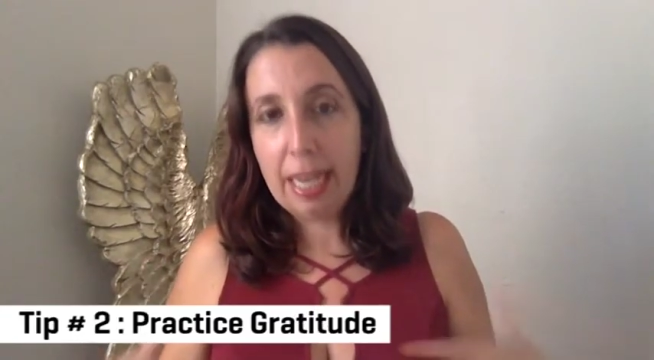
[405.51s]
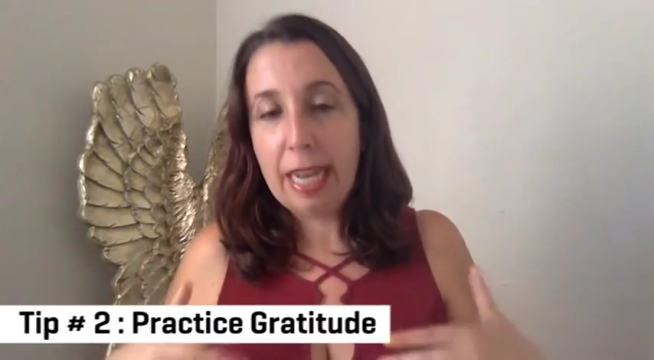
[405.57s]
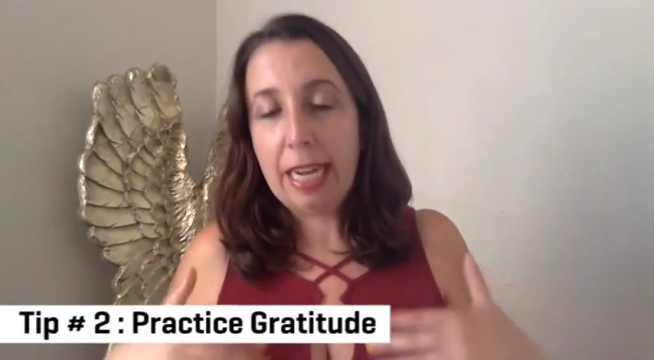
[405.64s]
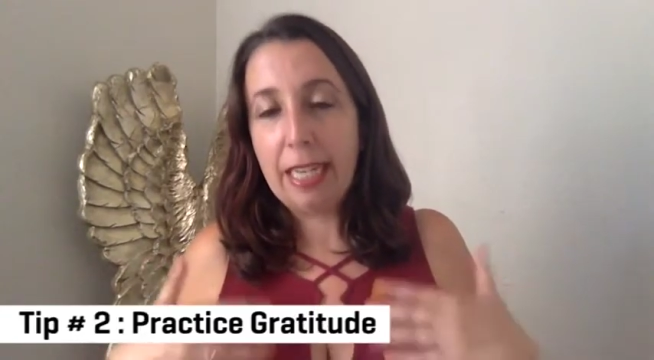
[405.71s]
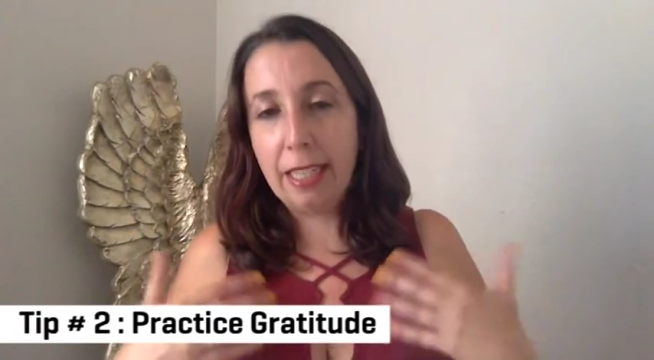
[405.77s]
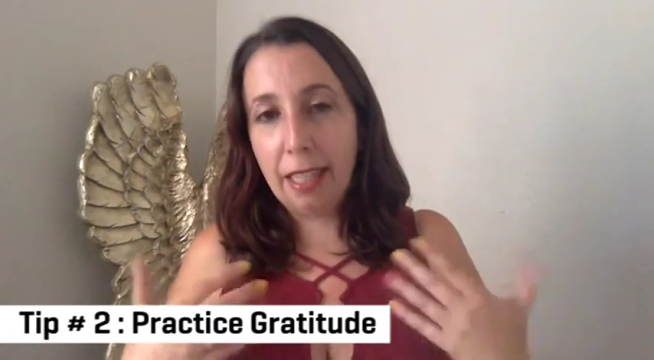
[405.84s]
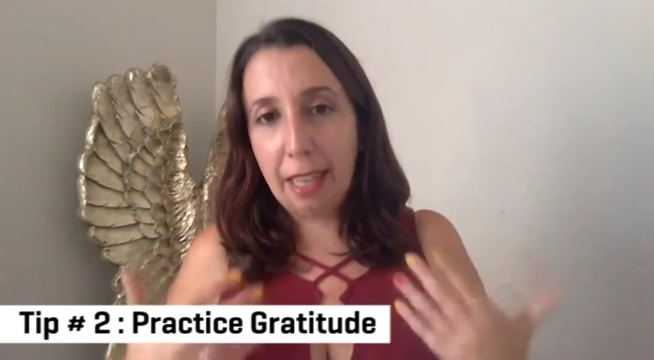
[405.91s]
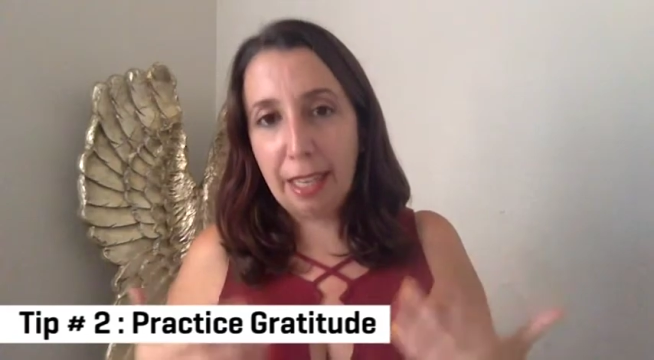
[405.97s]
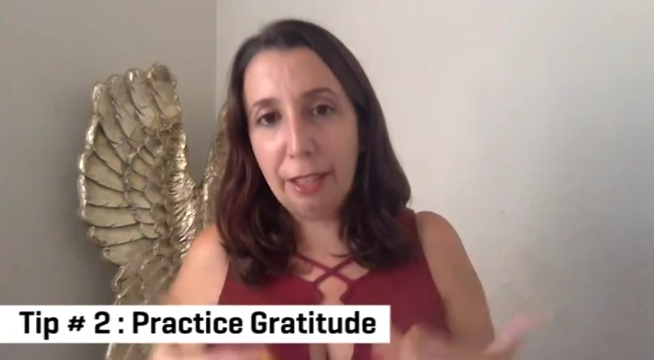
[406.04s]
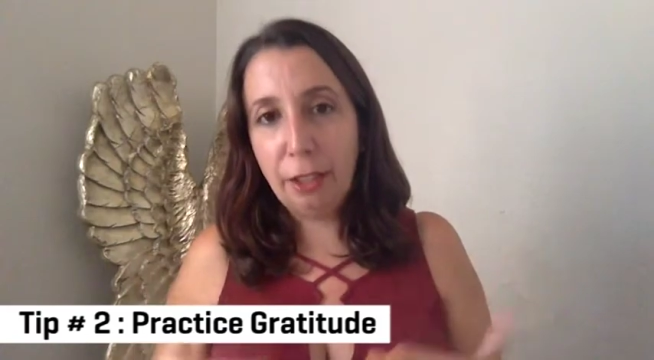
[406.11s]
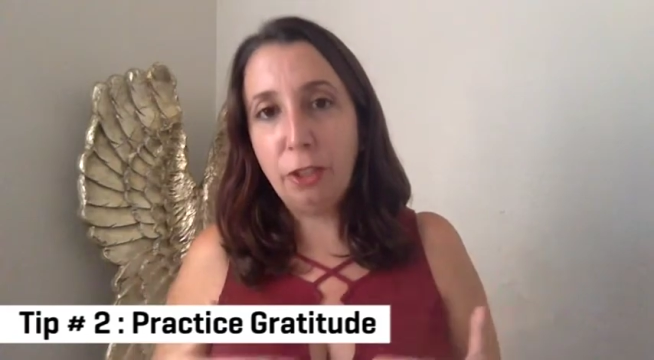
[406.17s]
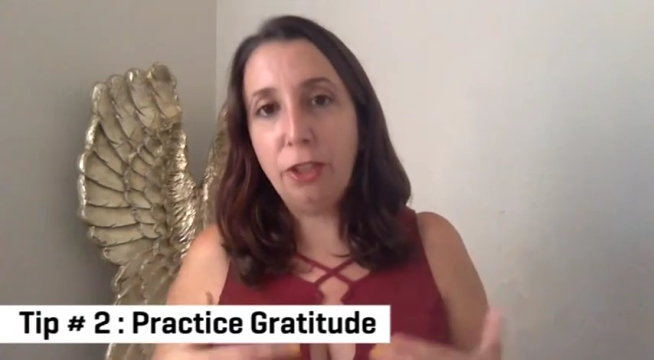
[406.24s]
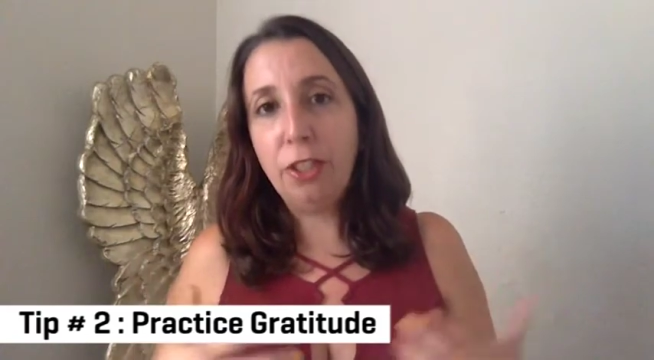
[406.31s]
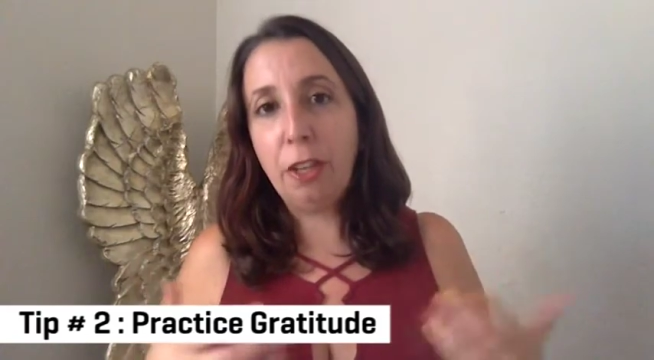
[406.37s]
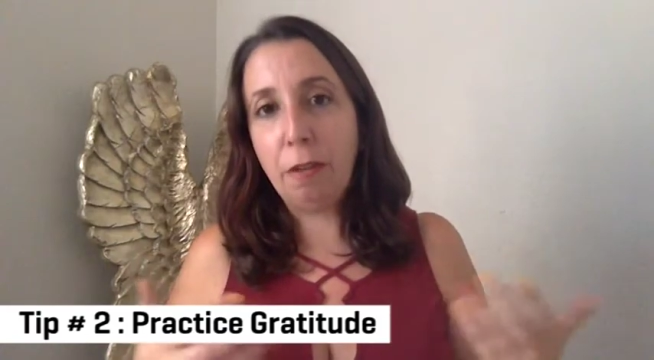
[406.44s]
Align
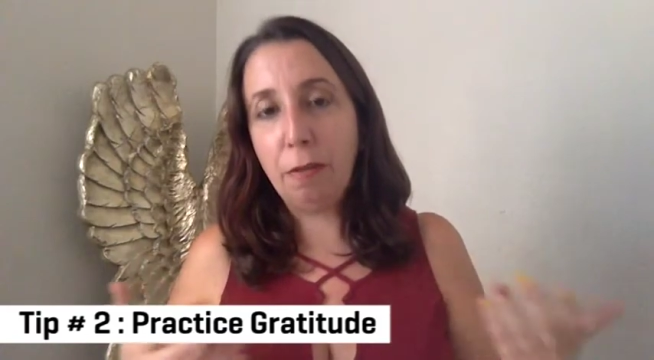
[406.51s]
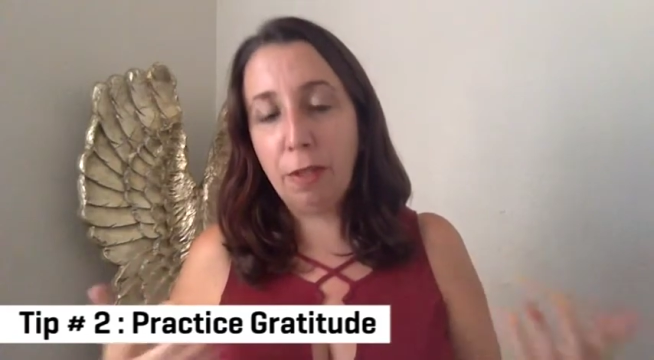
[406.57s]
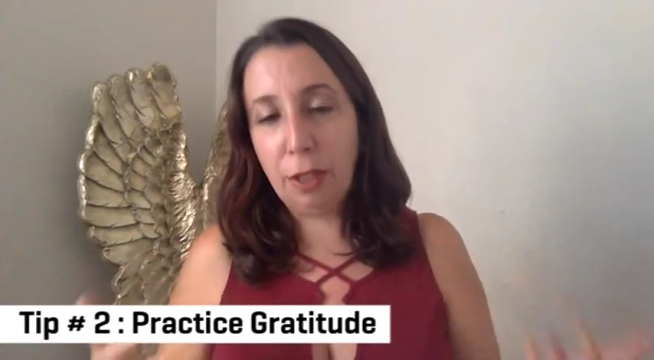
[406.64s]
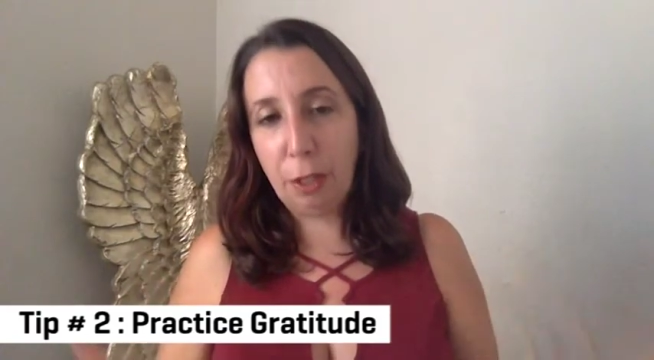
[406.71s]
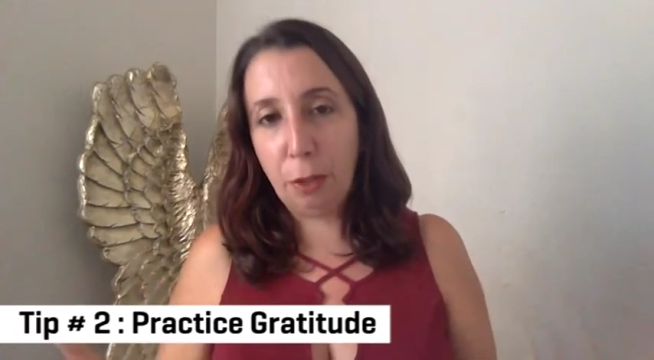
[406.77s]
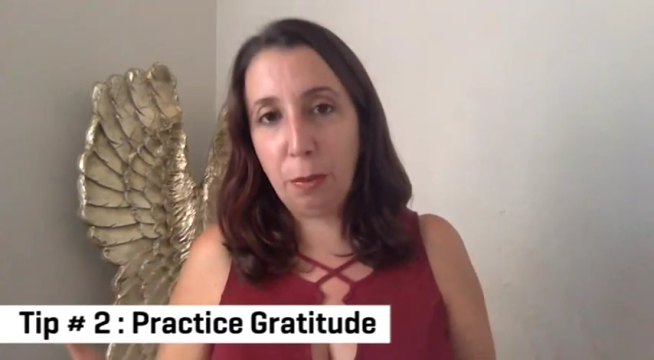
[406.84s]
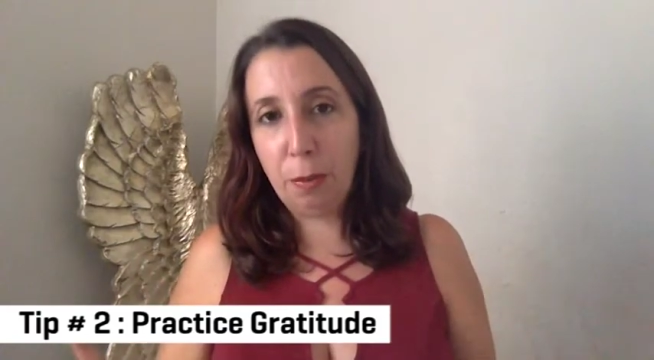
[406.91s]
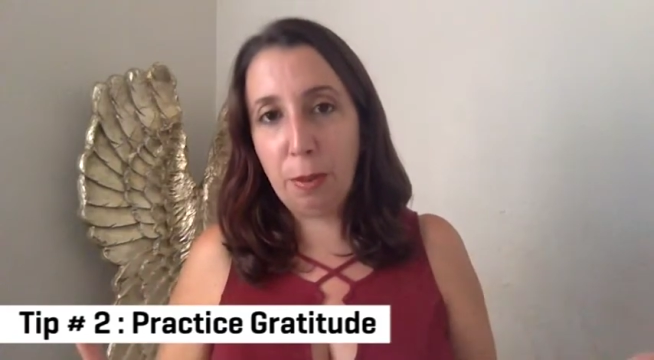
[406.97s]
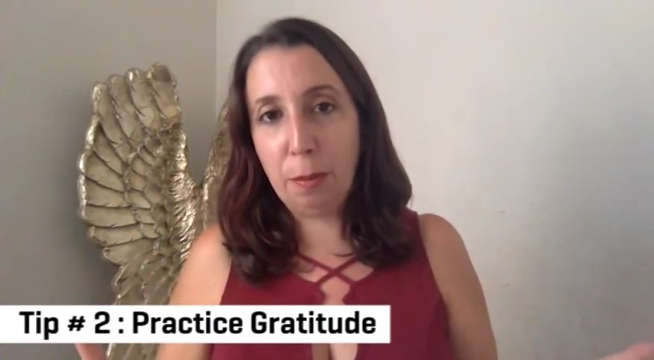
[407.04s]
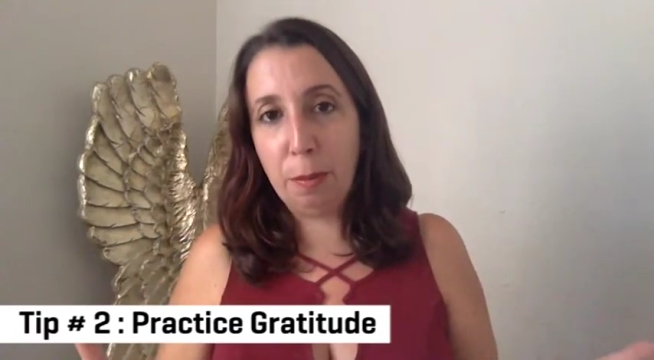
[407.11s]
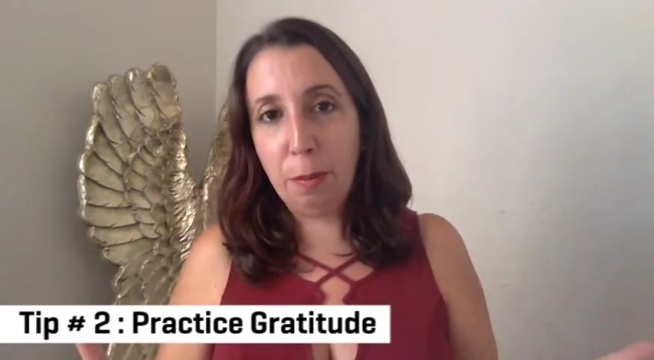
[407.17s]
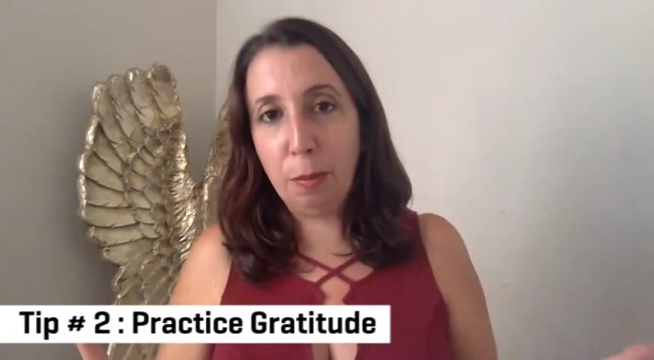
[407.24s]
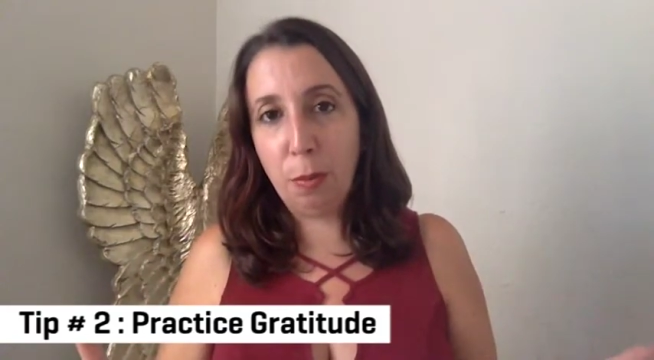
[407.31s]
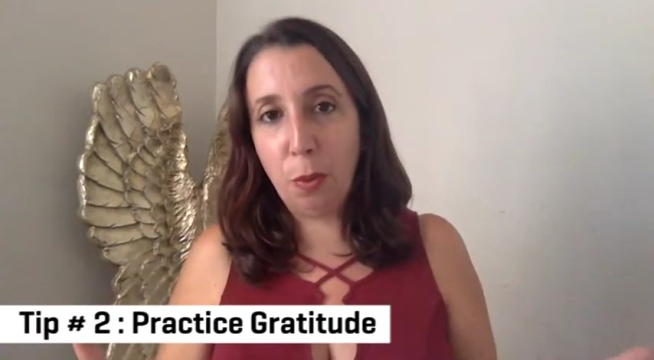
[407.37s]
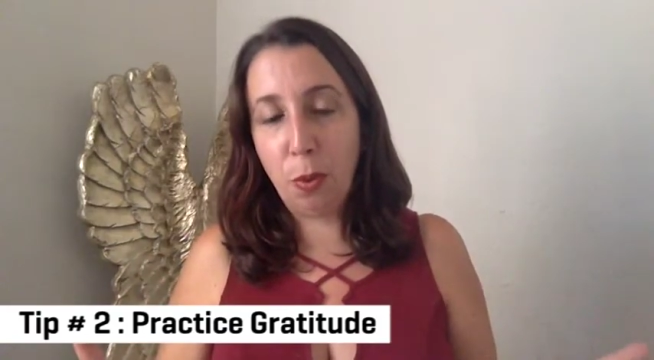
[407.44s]
yourself a little bit
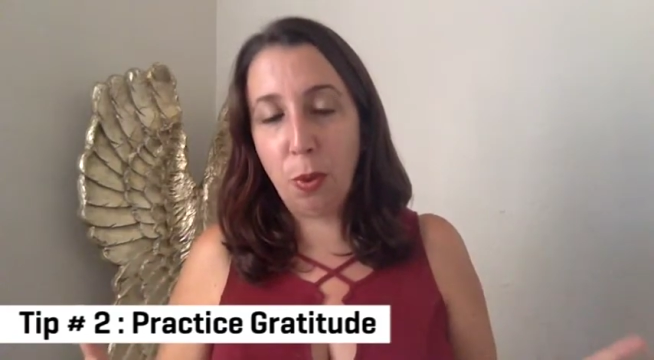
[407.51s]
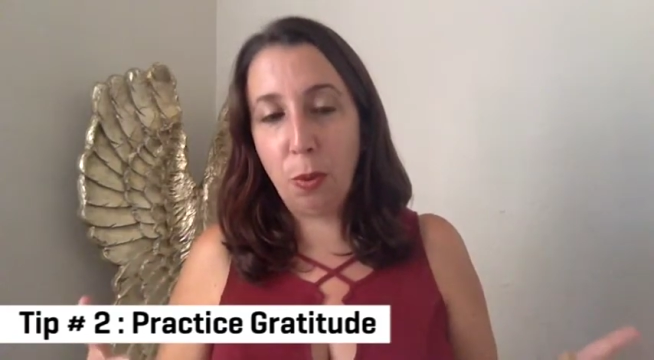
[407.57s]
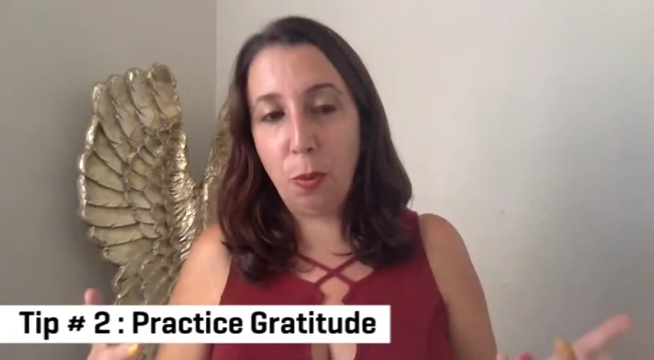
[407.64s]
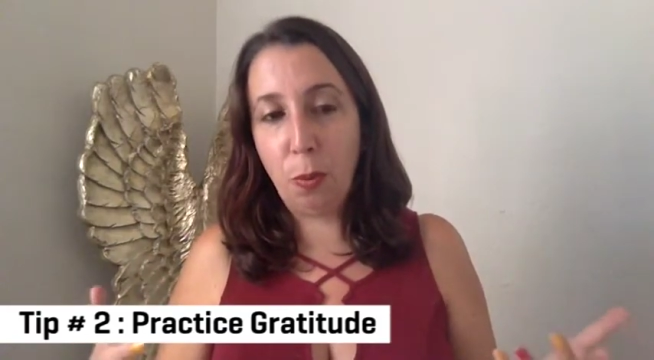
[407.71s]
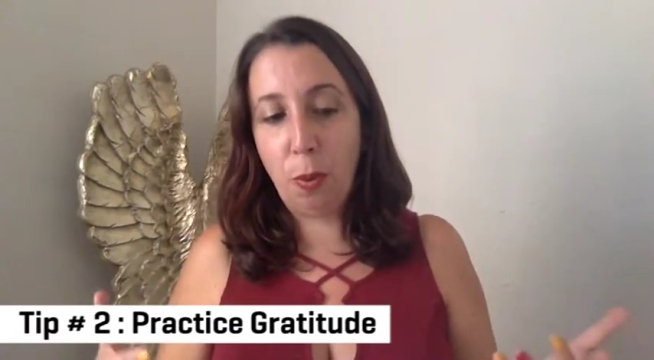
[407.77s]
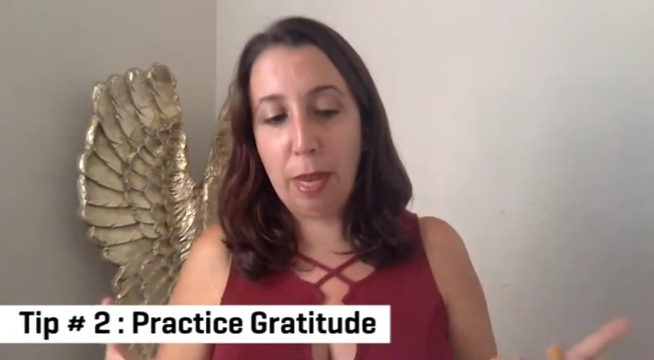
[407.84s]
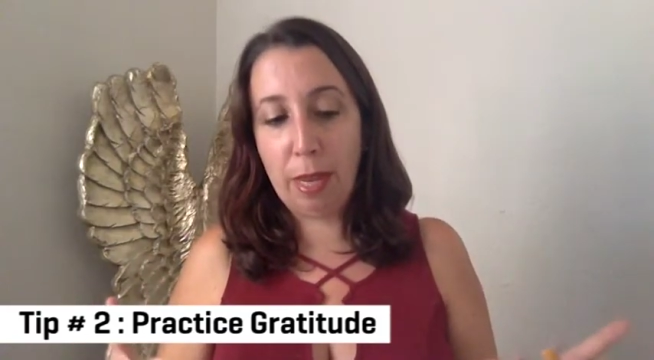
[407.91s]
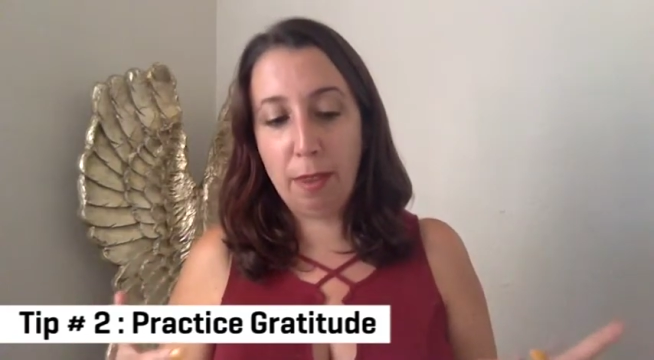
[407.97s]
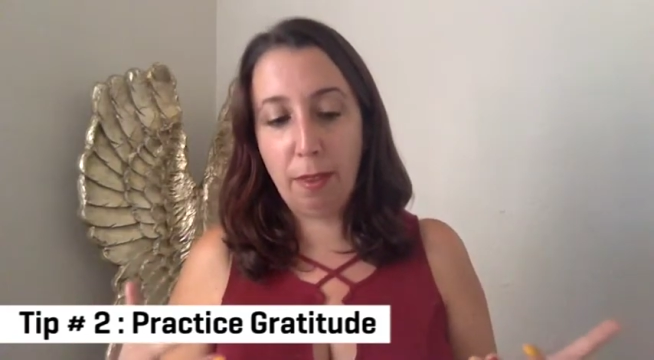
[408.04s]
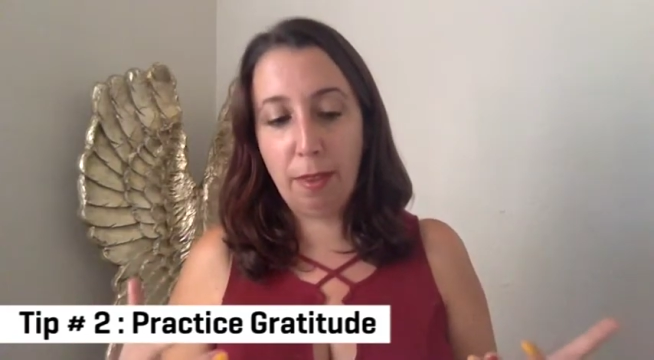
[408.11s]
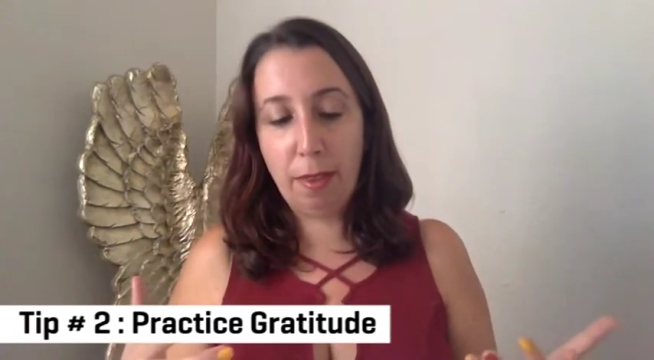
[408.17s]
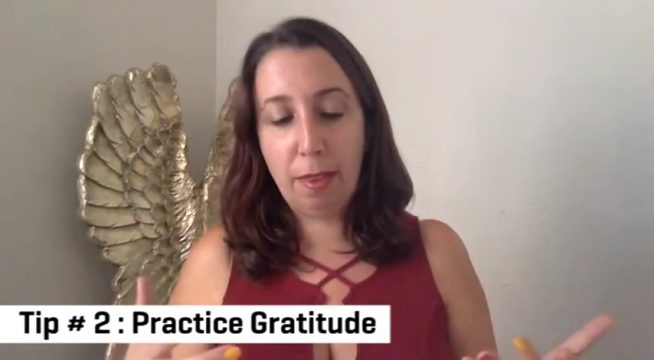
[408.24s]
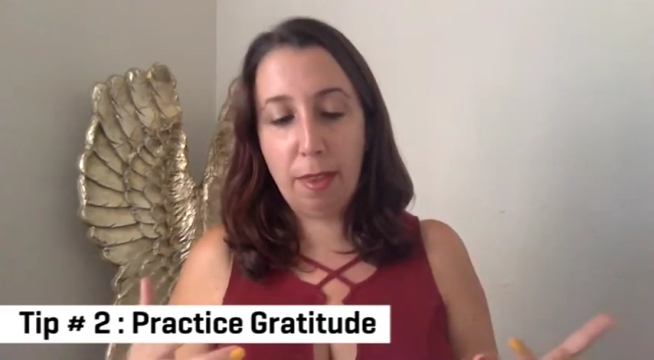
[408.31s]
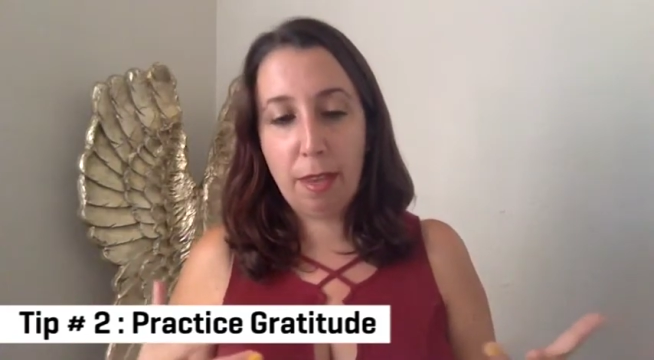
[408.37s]
more with